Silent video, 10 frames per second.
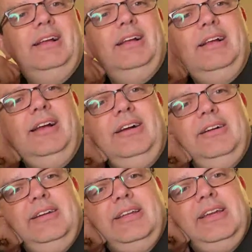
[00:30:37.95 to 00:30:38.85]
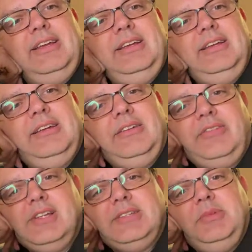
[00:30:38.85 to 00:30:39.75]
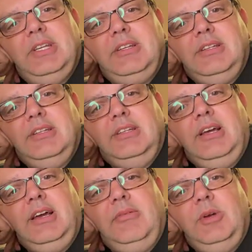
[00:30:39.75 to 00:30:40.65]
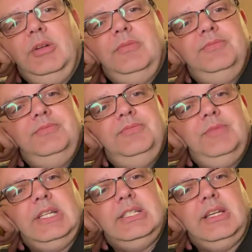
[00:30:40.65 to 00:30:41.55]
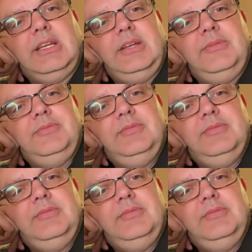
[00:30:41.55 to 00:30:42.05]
Oh, okay. I froze a bit. Oh, well, that's okay.